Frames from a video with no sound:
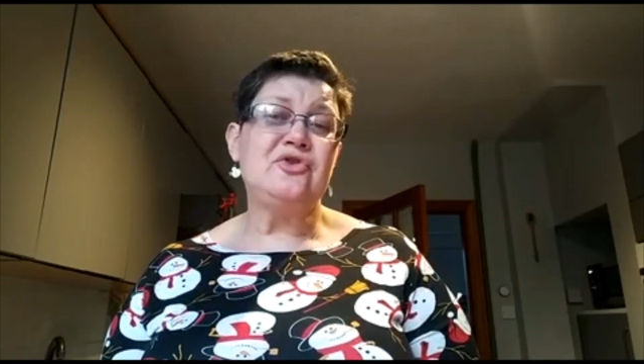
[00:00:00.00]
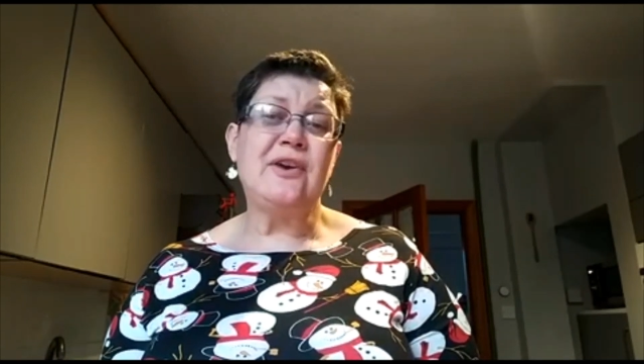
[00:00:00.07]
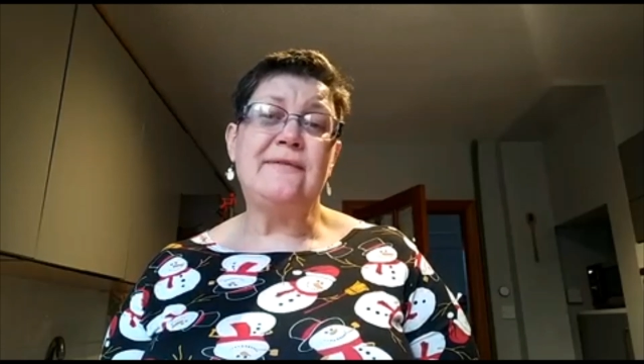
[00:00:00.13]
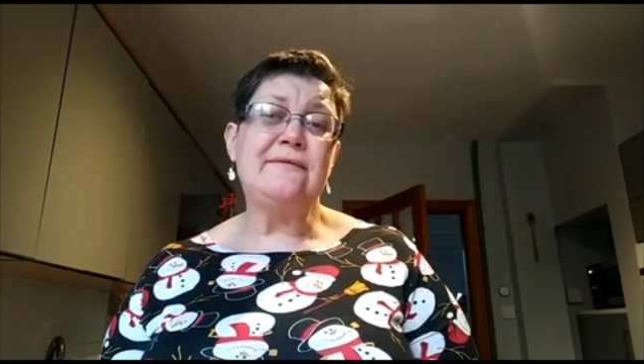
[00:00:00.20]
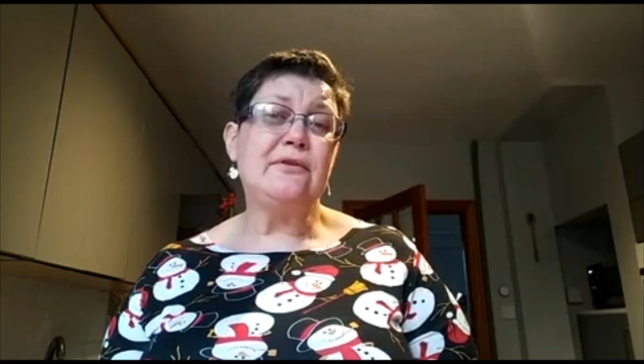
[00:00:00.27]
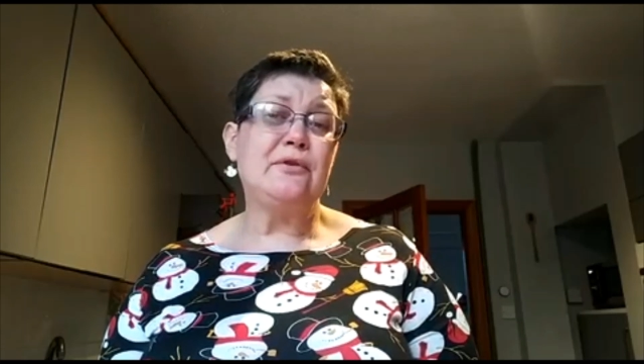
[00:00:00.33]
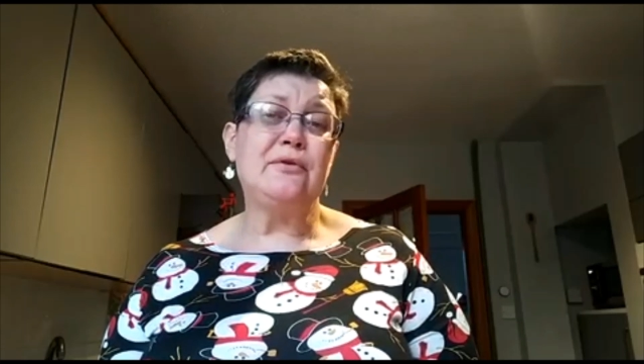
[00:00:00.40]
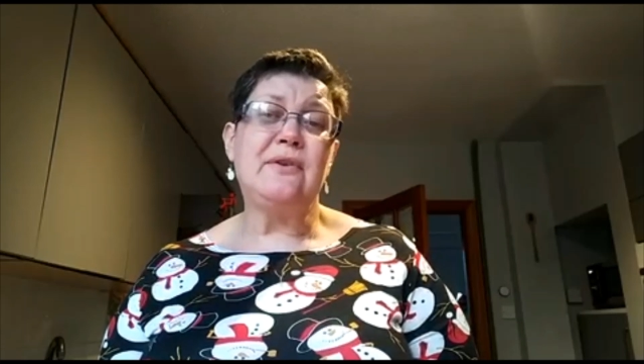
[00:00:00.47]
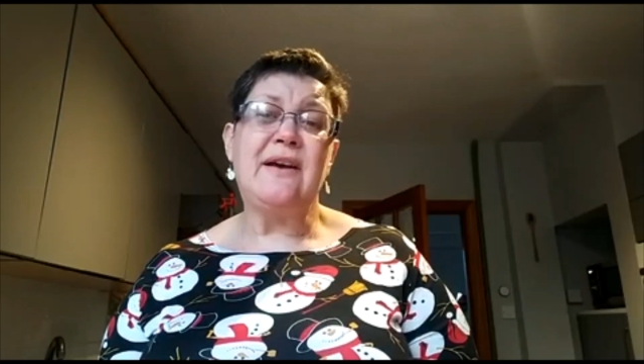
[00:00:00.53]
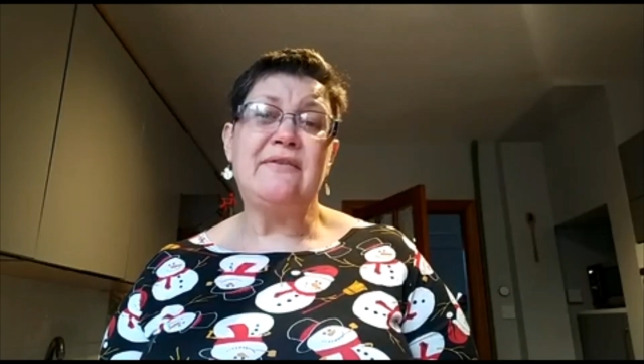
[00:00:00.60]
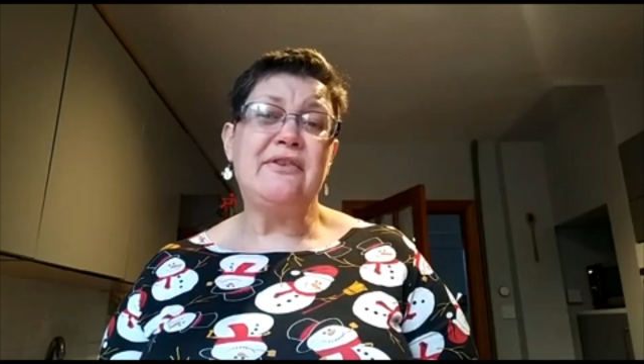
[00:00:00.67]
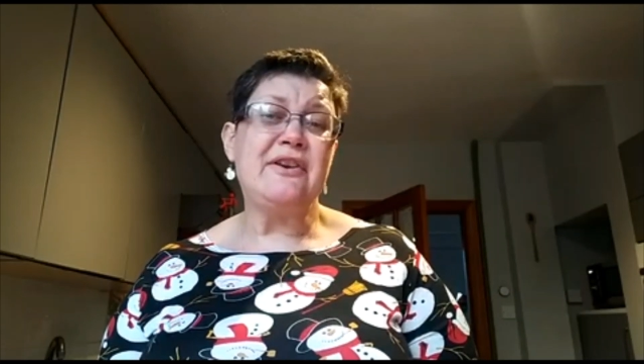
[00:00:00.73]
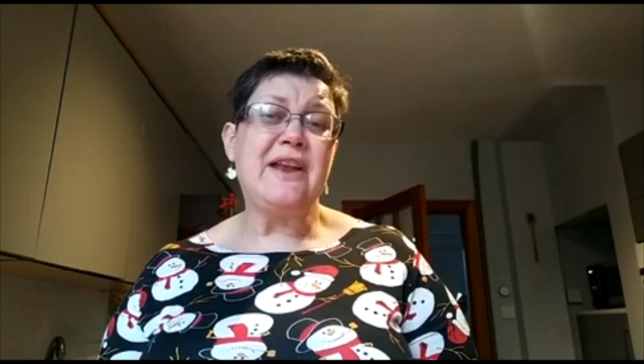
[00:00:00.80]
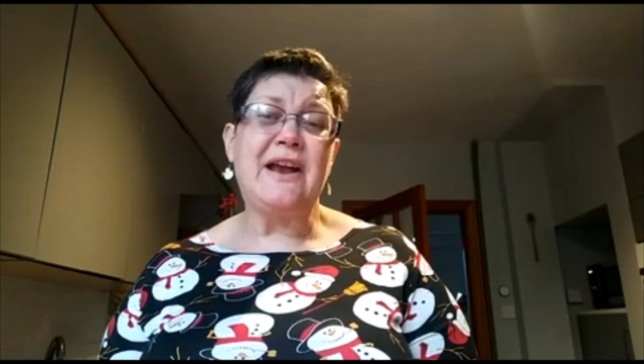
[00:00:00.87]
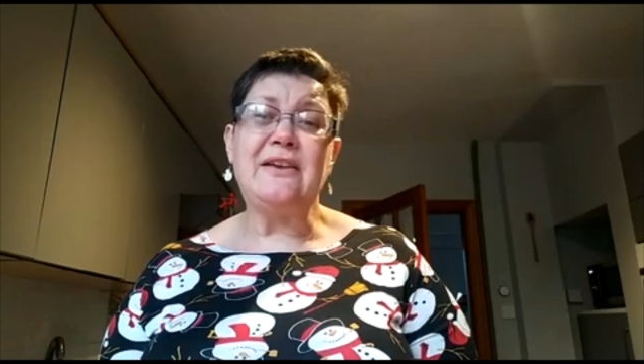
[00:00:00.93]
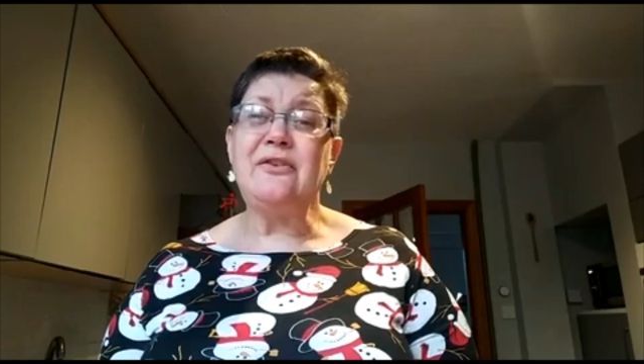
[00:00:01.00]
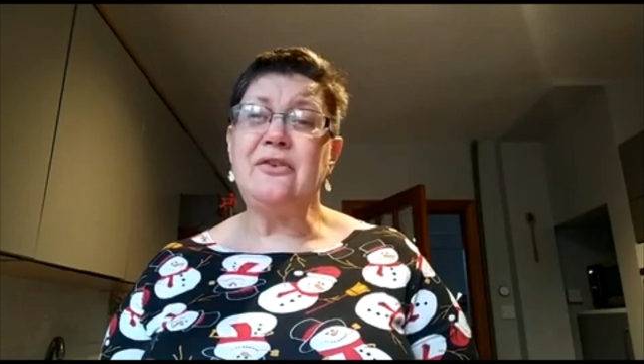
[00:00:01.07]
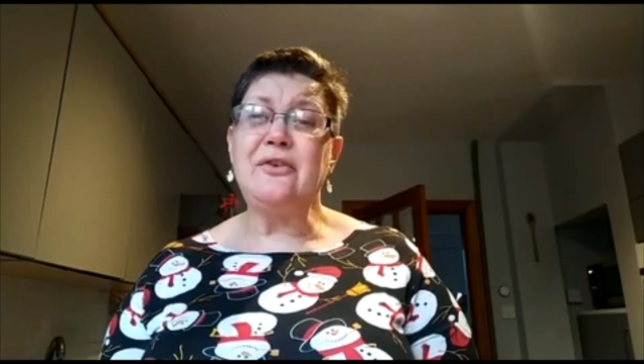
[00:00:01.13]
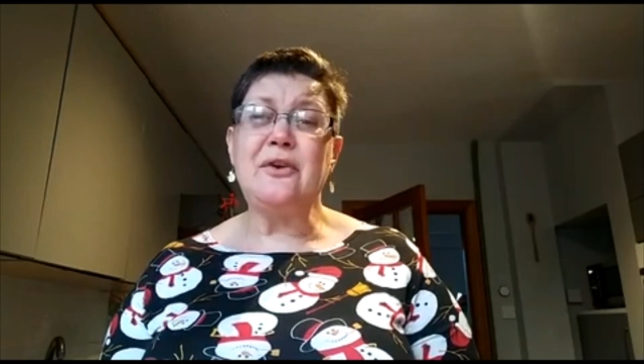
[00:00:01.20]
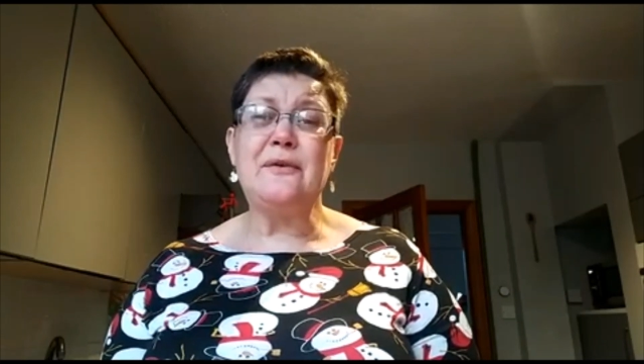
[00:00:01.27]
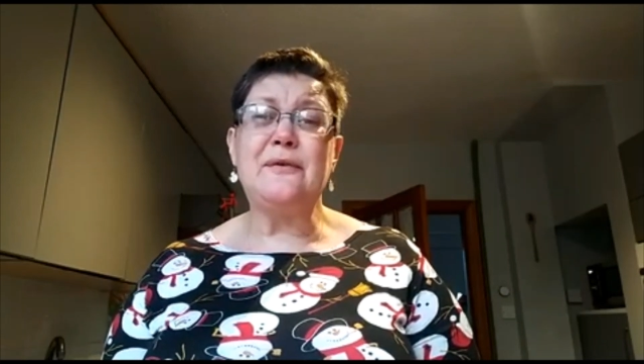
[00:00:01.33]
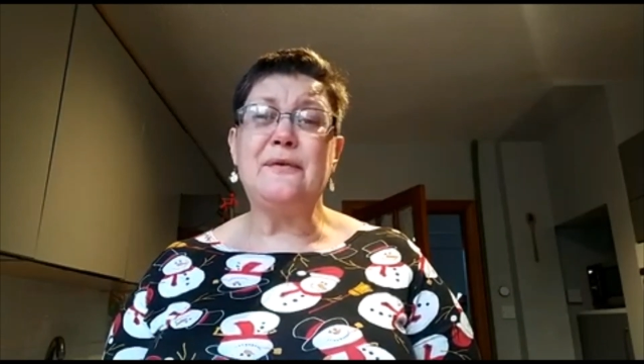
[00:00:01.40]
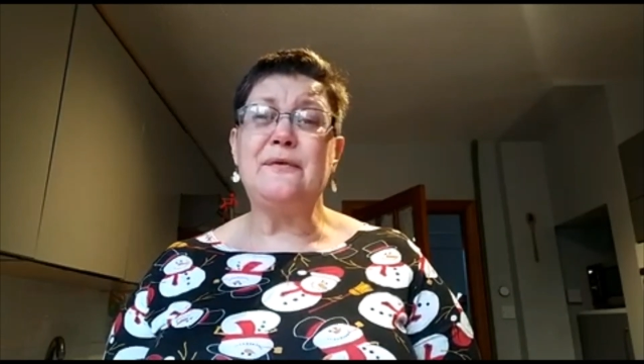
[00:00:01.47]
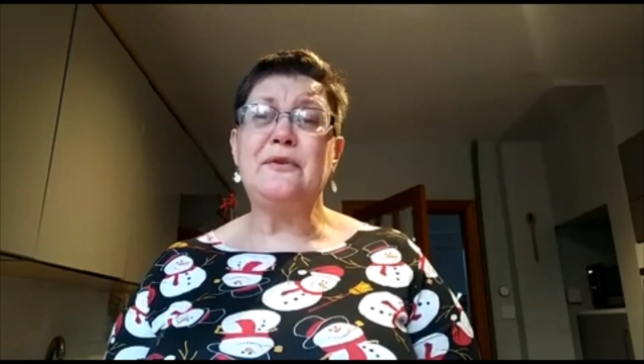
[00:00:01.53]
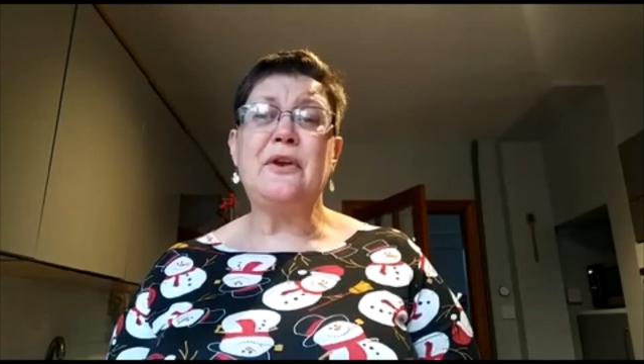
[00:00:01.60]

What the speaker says: general everyday stuff